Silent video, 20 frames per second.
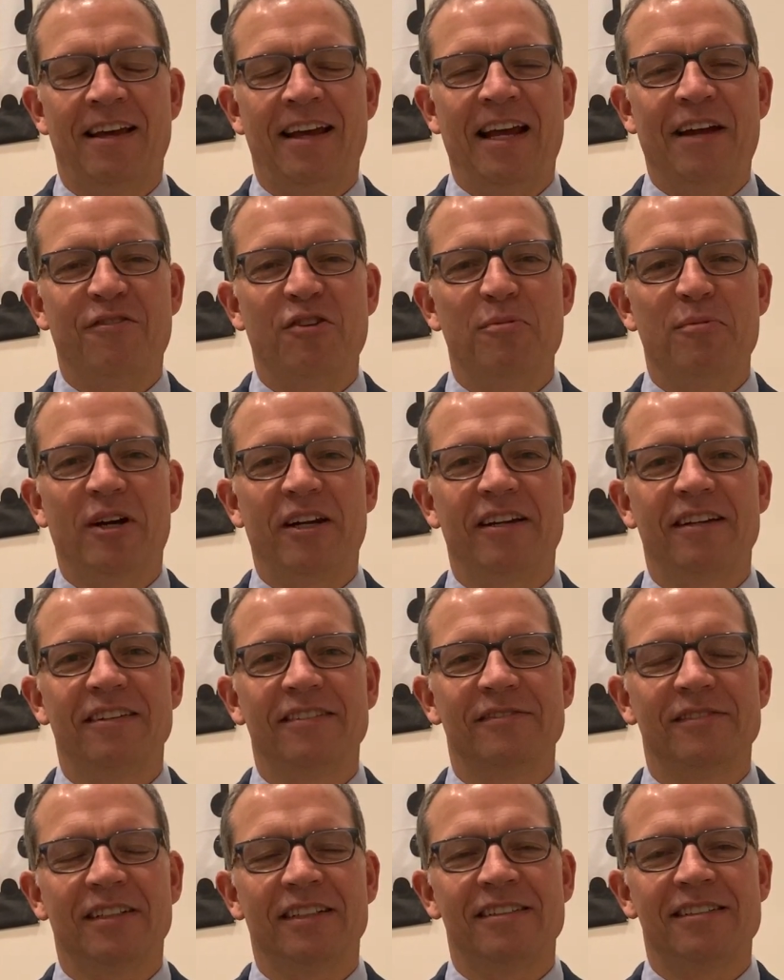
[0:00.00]
Hey everybody,
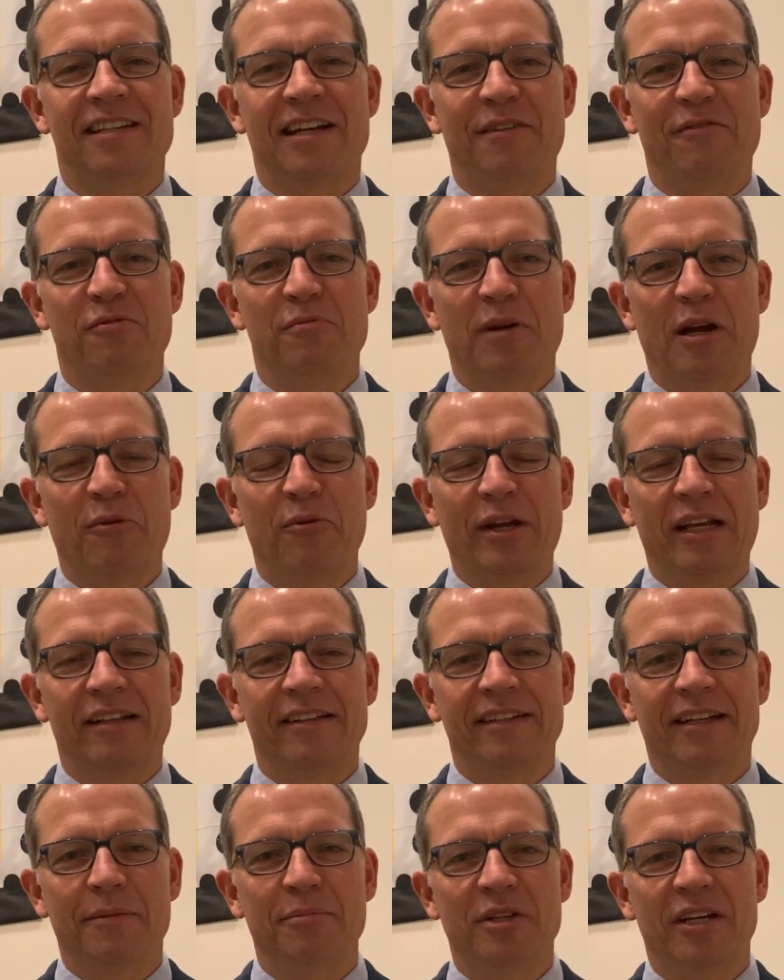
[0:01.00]
it's time for my
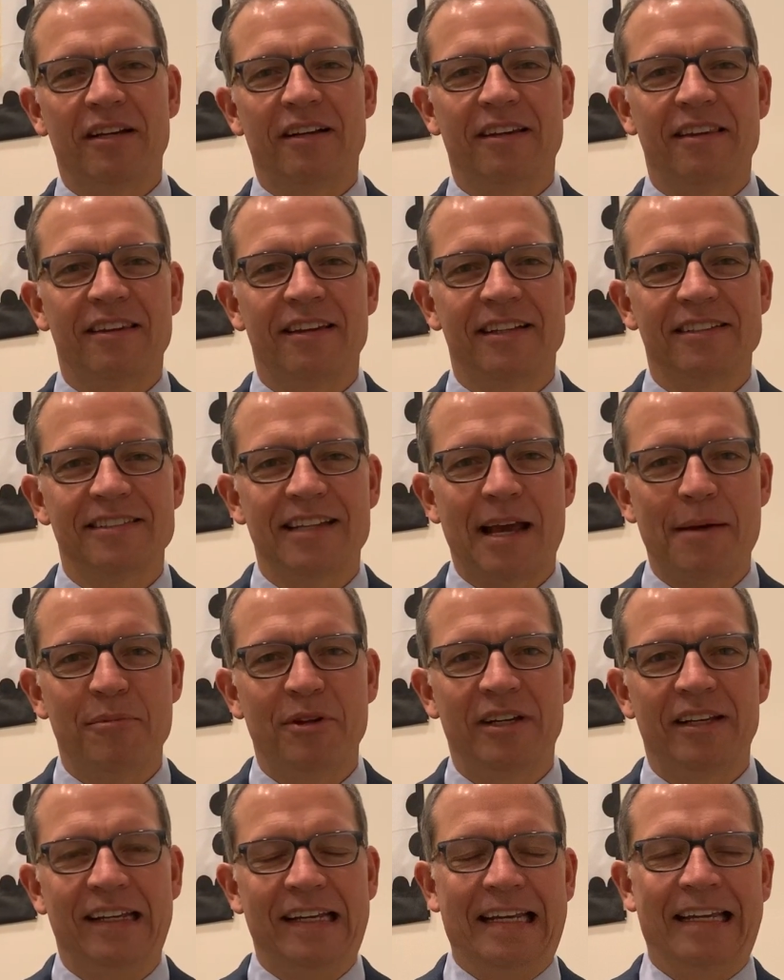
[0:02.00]
weekly update on things
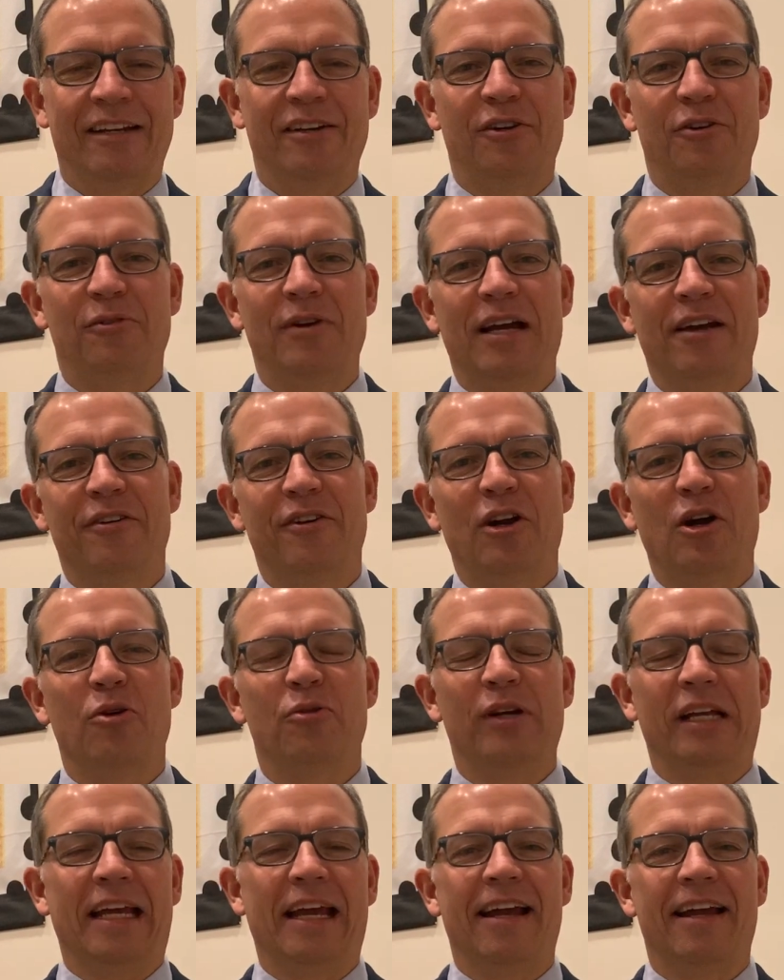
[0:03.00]
happening in and around
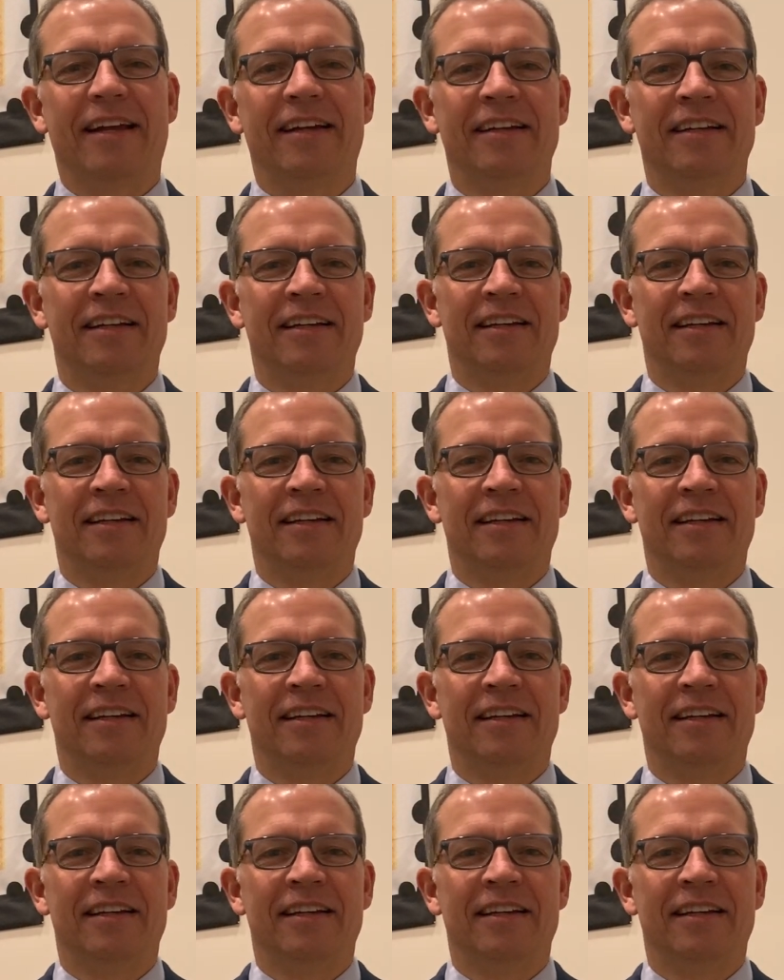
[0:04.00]
OEA.